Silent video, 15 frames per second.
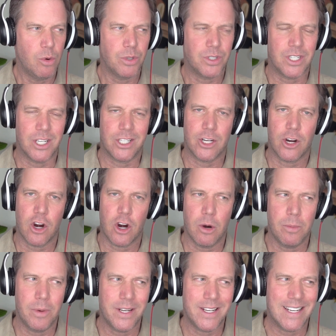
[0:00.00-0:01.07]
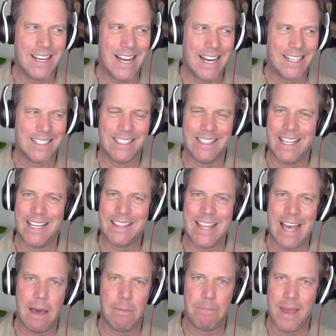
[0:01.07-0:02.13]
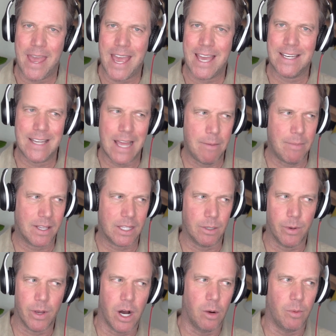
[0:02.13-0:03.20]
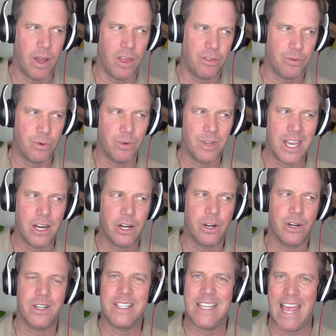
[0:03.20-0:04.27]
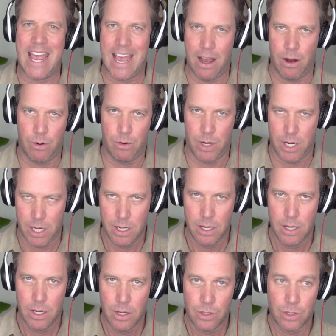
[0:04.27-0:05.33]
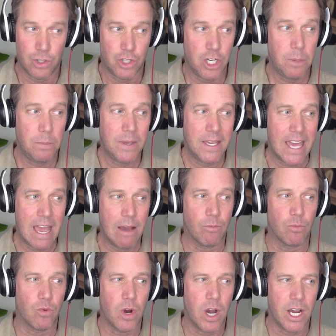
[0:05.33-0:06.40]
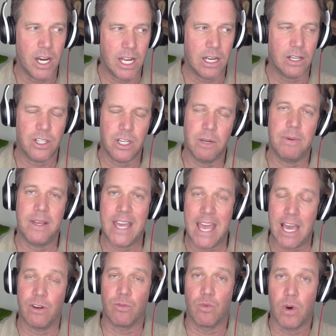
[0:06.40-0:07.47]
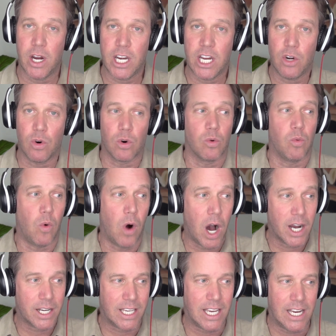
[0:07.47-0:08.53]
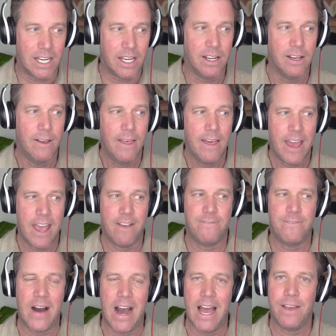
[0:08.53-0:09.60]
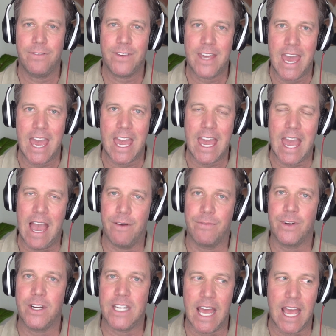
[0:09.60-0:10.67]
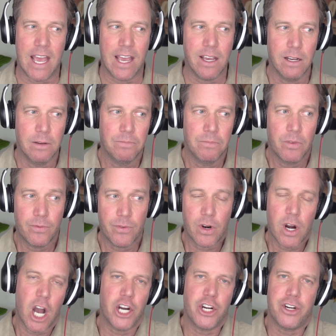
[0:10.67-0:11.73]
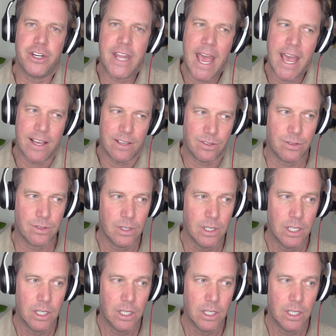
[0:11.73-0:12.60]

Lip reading: is determined not to let that pandemic that we all went through get her down. So she began running or walking a 5K every day for 100 days.